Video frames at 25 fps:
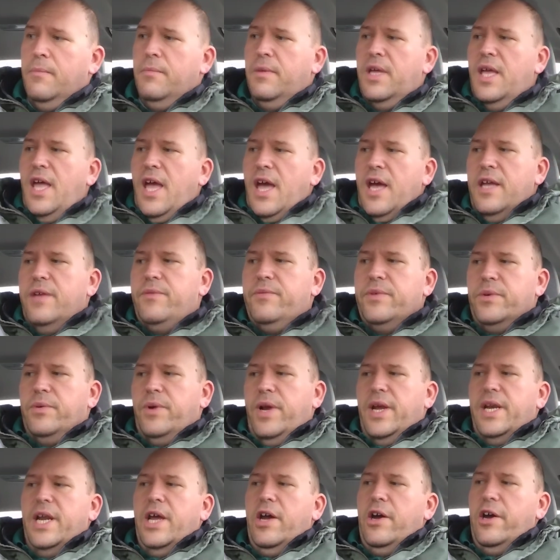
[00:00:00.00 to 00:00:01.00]
But yeah, even
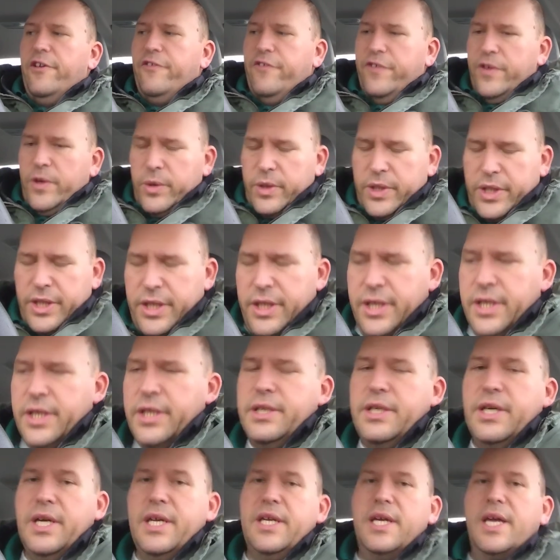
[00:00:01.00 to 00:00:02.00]
right now I feel
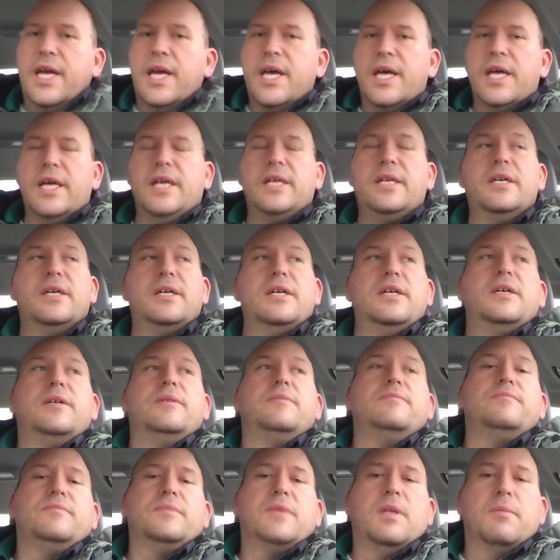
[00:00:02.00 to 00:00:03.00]
good. I had
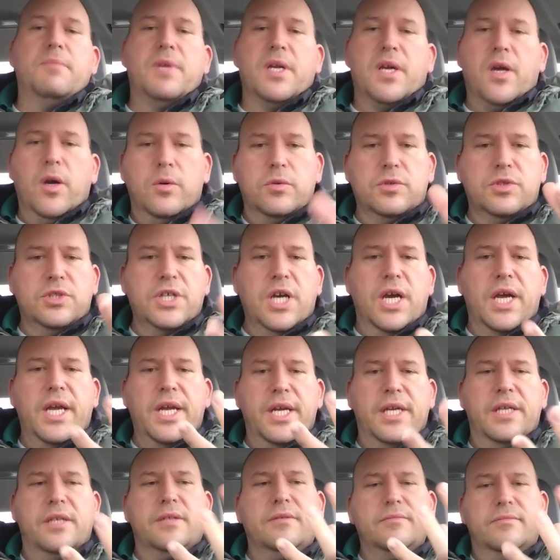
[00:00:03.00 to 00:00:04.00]
a big old
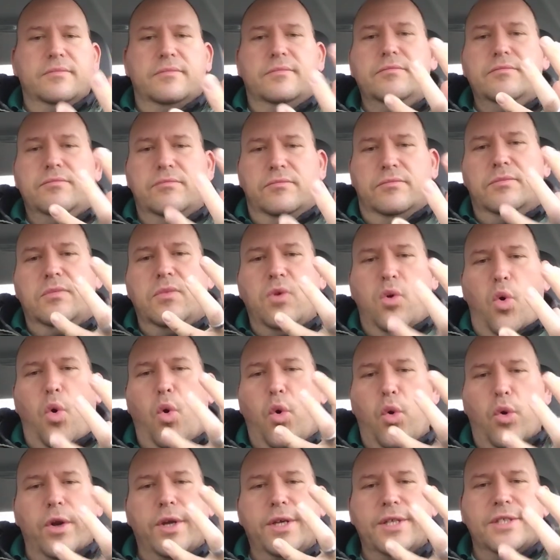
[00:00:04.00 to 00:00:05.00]
giant
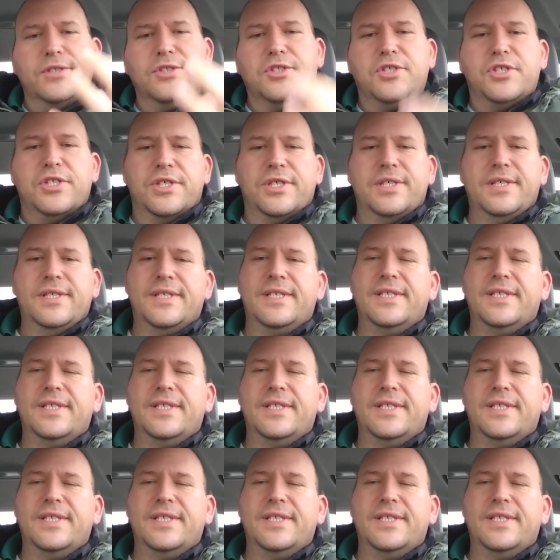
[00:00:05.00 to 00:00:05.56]
orange